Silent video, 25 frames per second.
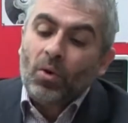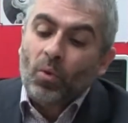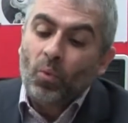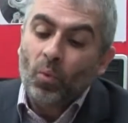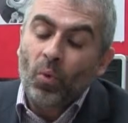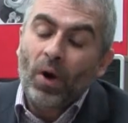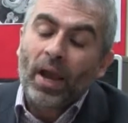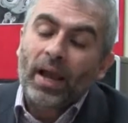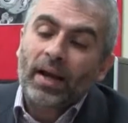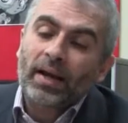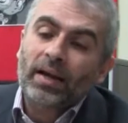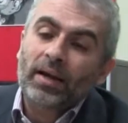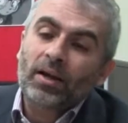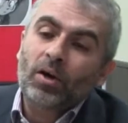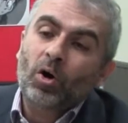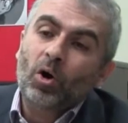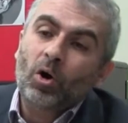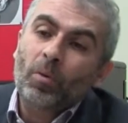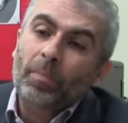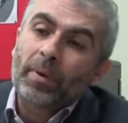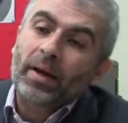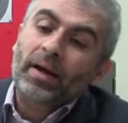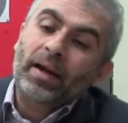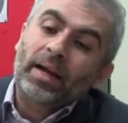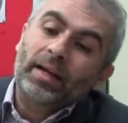when
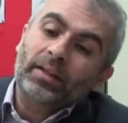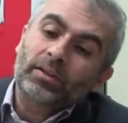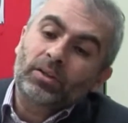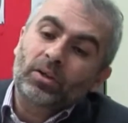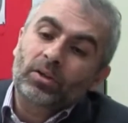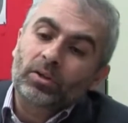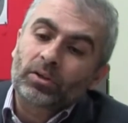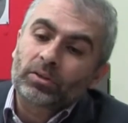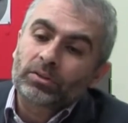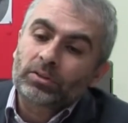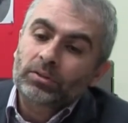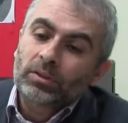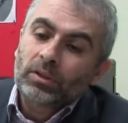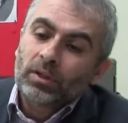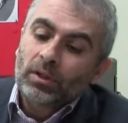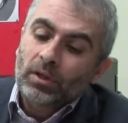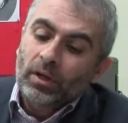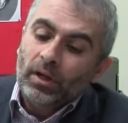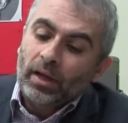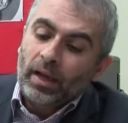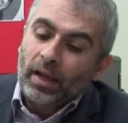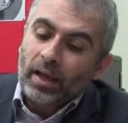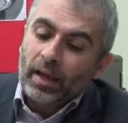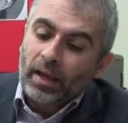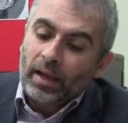operators
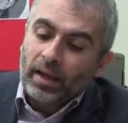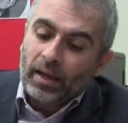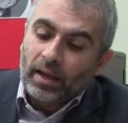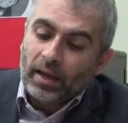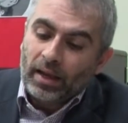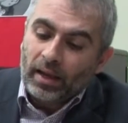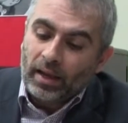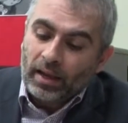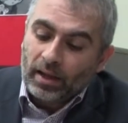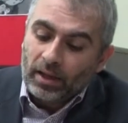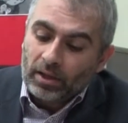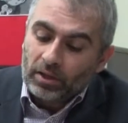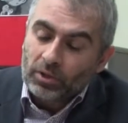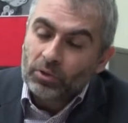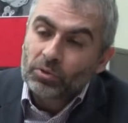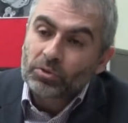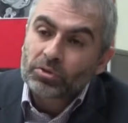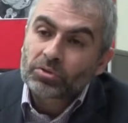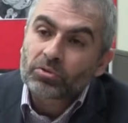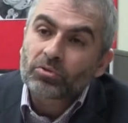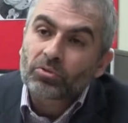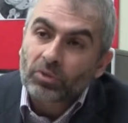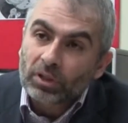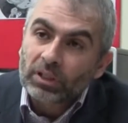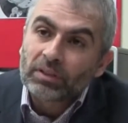
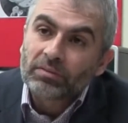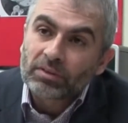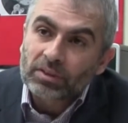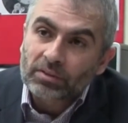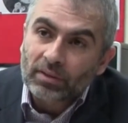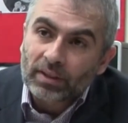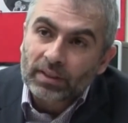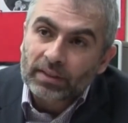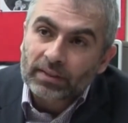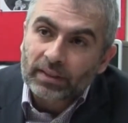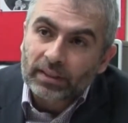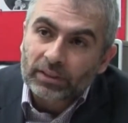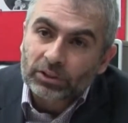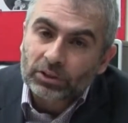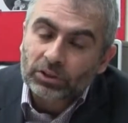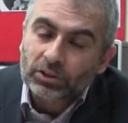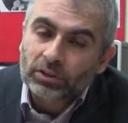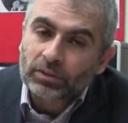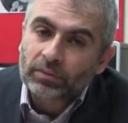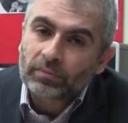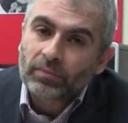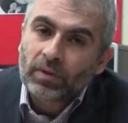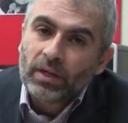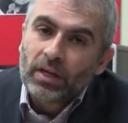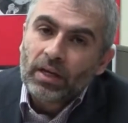use 3D
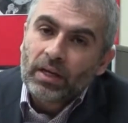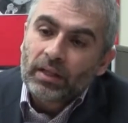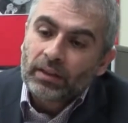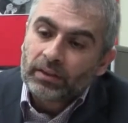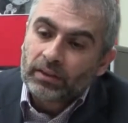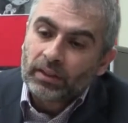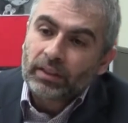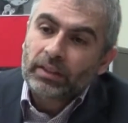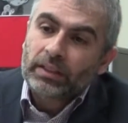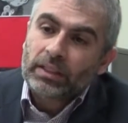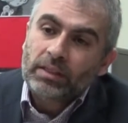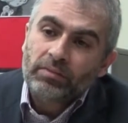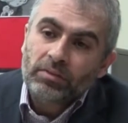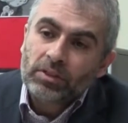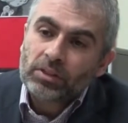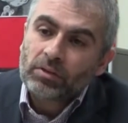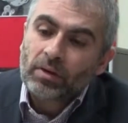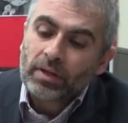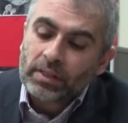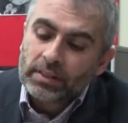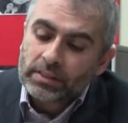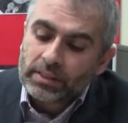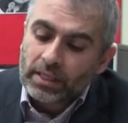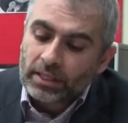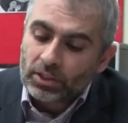visualization. 3D
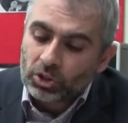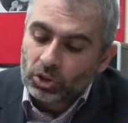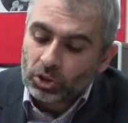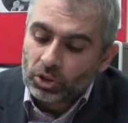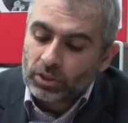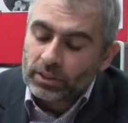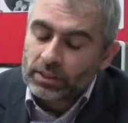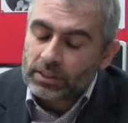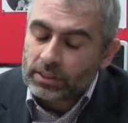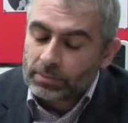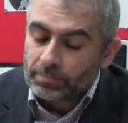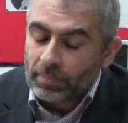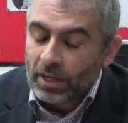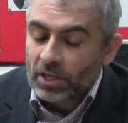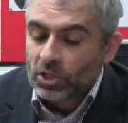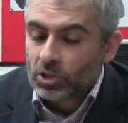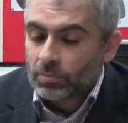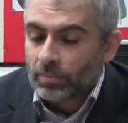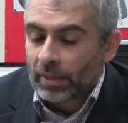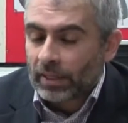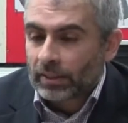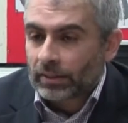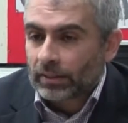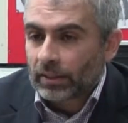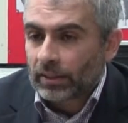visualization is
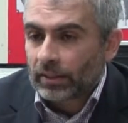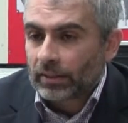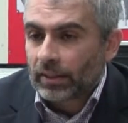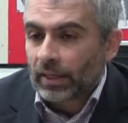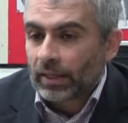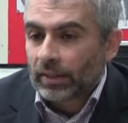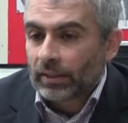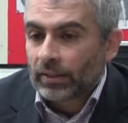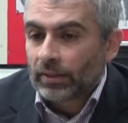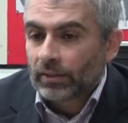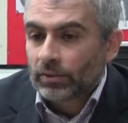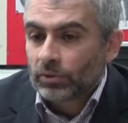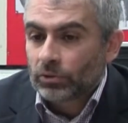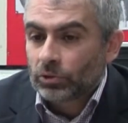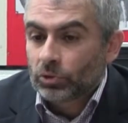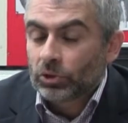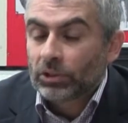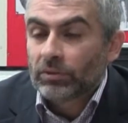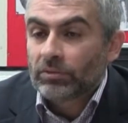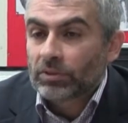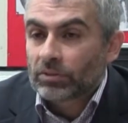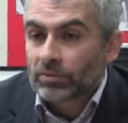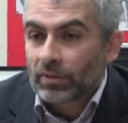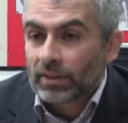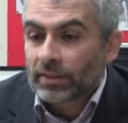much better than
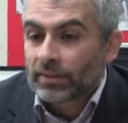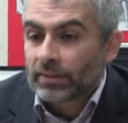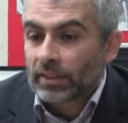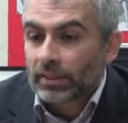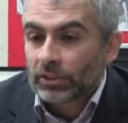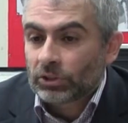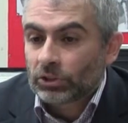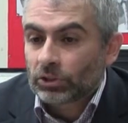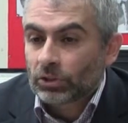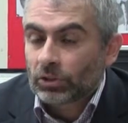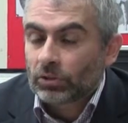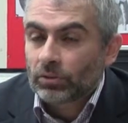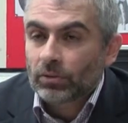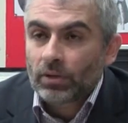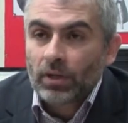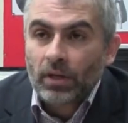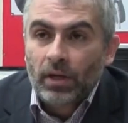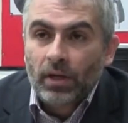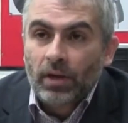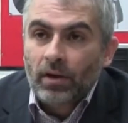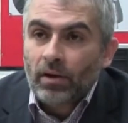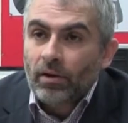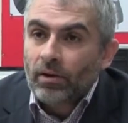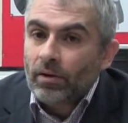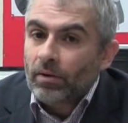2D visualization,
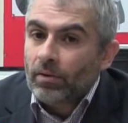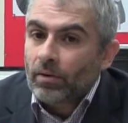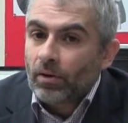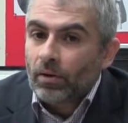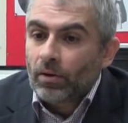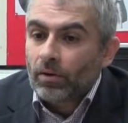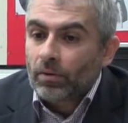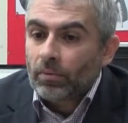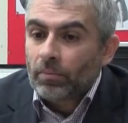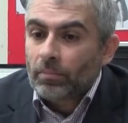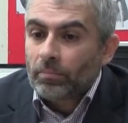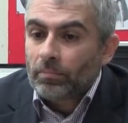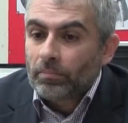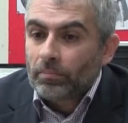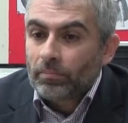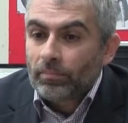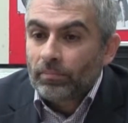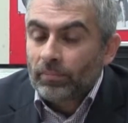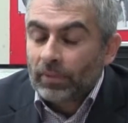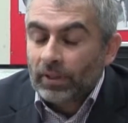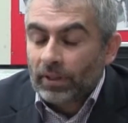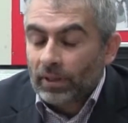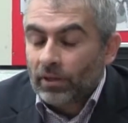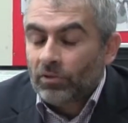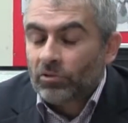
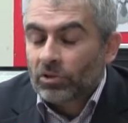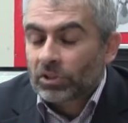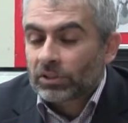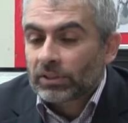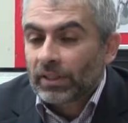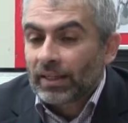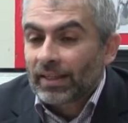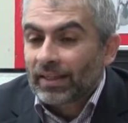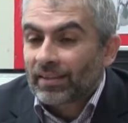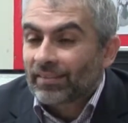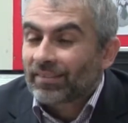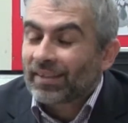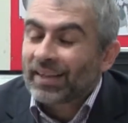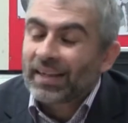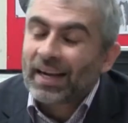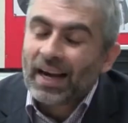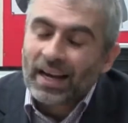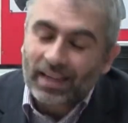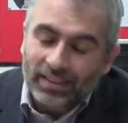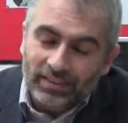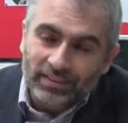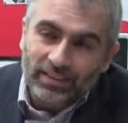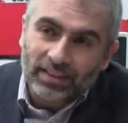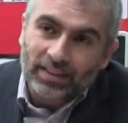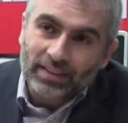interestingly,
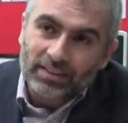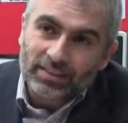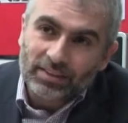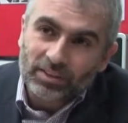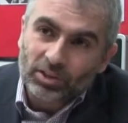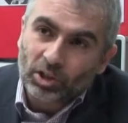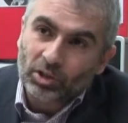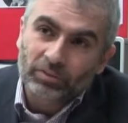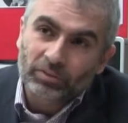regardless